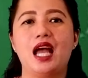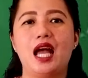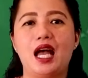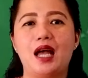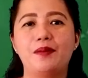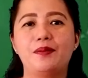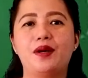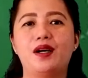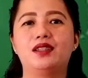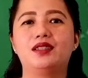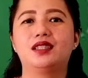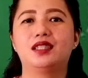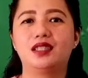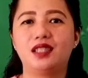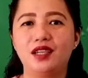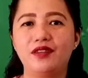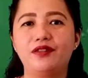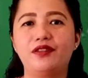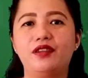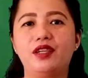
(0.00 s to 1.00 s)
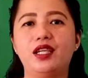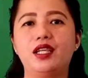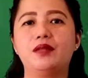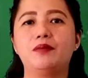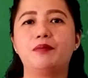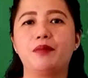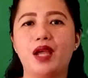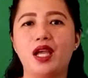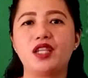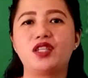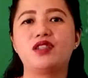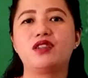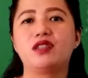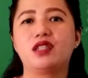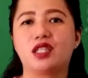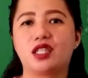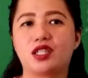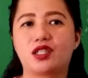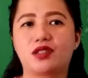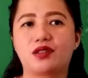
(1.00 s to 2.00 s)
about the different major
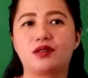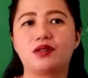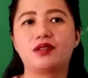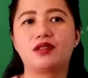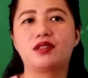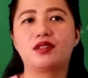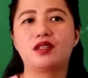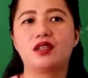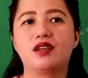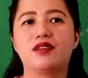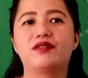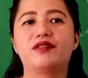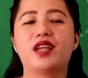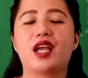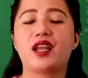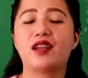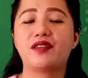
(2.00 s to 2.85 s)
issues of the